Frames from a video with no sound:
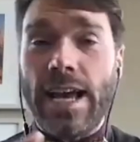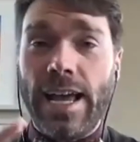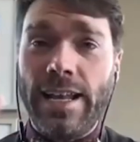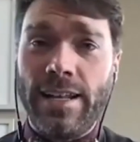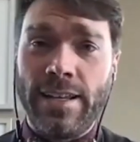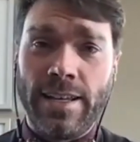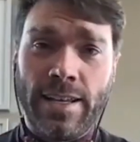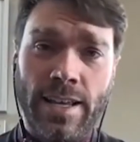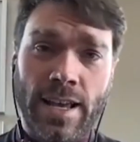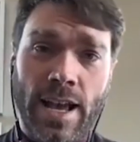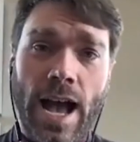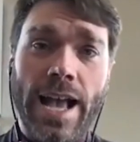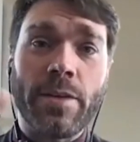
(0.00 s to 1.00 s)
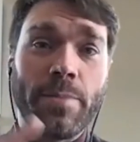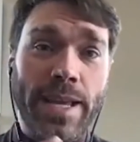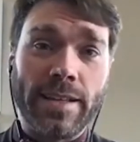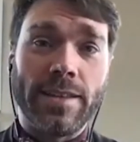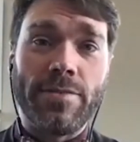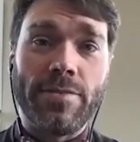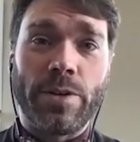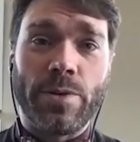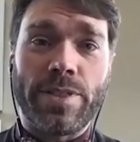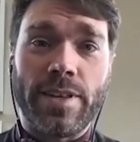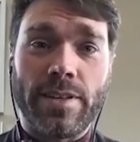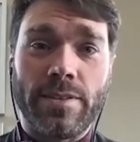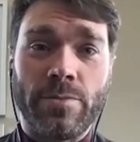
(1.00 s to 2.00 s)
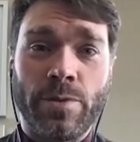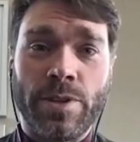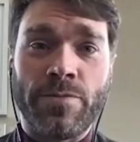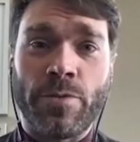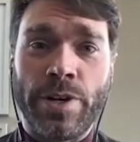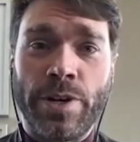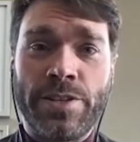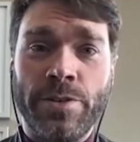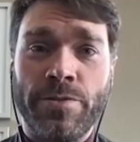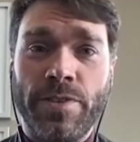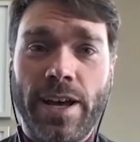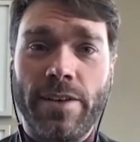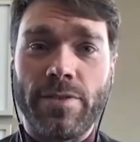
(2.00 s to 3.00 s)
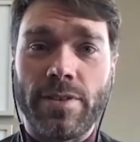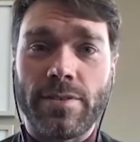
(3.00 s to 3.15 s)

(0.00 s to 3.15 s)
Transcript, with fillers: on my G9, I could make a living with a with a 42.5.